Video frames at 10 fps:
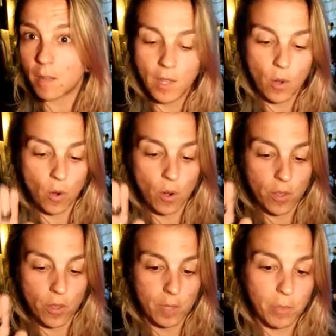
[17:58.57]
or this
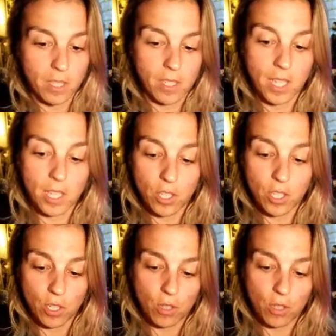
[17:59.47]
business as you do.